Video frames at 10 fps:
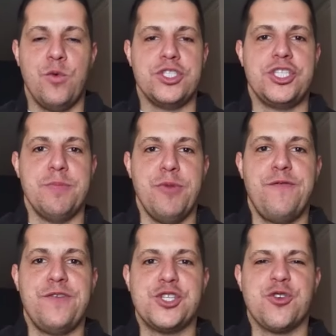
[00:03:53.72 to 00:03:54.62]
Was Jimbo
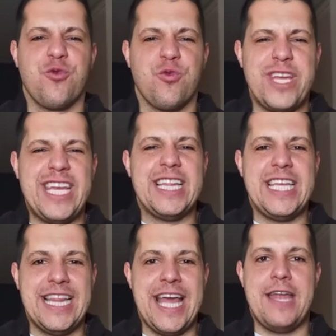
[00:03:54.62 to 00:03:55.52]
Fisher
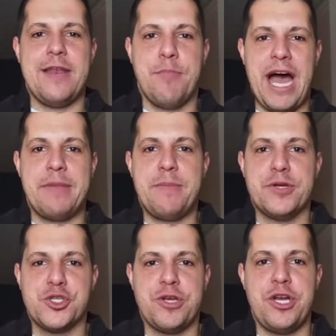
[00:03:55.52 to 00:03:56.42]
really letting Bobby
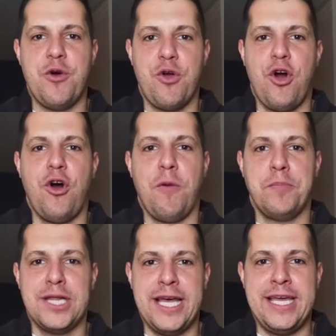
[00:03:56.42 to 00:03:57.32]
Petrino call
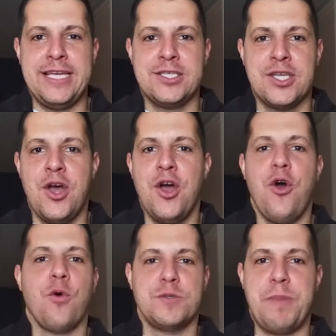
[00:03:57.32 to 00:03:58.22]
plays,
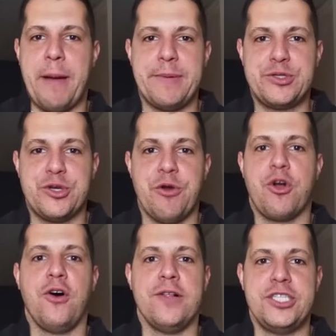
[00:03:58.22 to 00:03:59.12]
or was Bobby Petrino
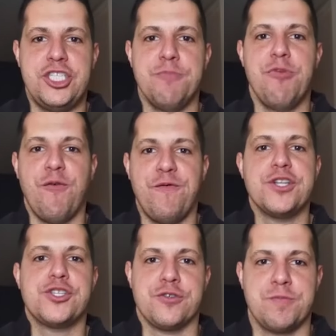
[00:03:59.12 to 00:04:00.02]
calling Jimbo
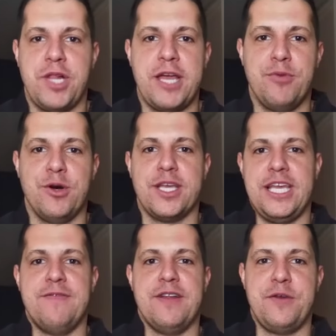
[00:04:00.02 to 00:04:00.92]
Fisher's playbook,
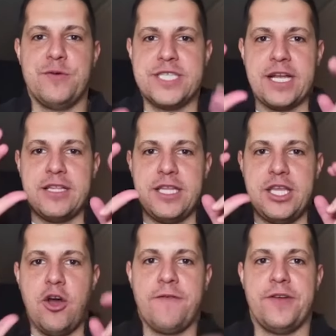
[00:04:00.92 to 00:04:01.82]
even if he was technically
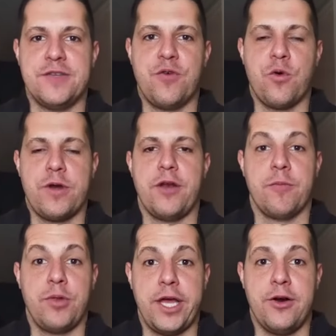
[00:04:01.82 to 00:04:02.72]
the offensive coordinator
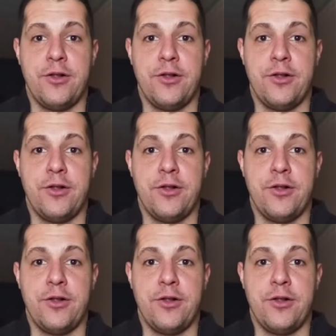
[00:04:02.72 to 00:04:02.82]
and play